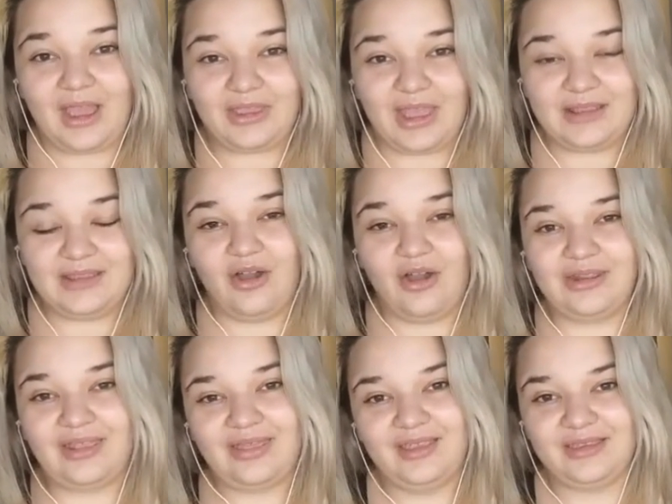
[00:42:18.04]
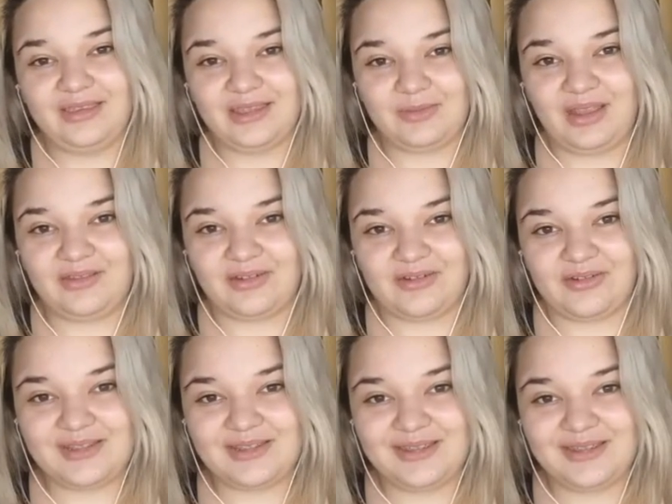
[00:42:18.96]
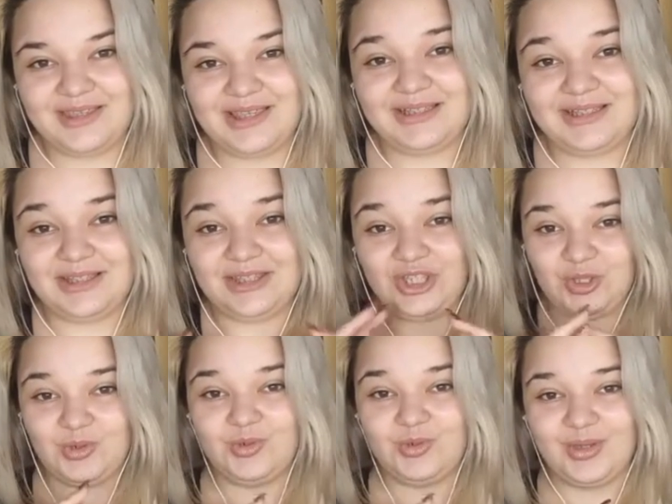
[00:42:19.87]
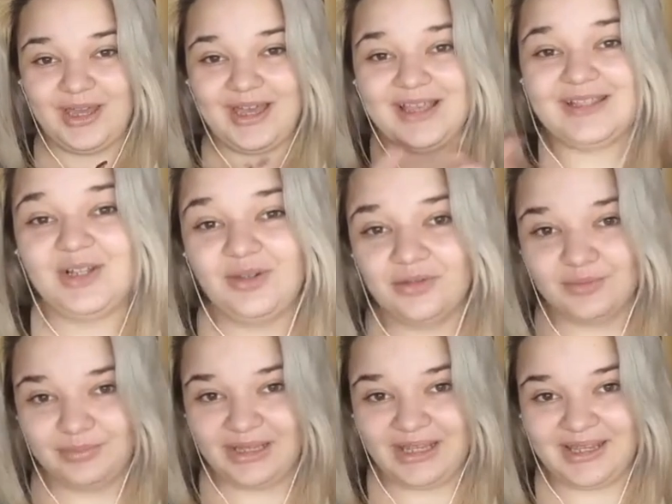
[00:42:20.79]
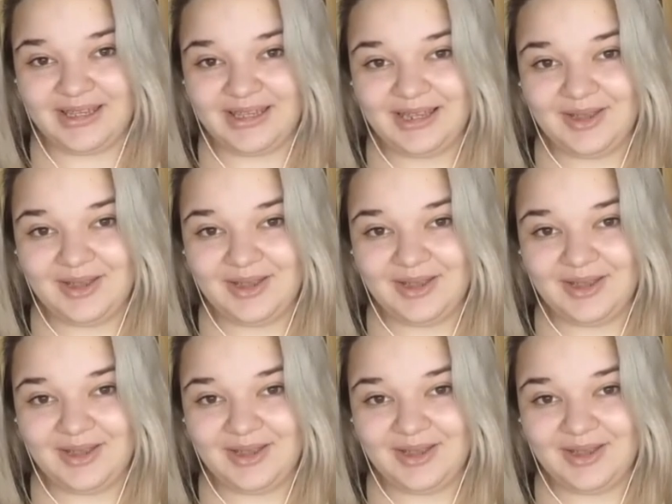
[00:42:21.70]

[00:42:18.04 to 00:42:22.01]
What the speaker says: That the only thing that matters is that you as a whole being.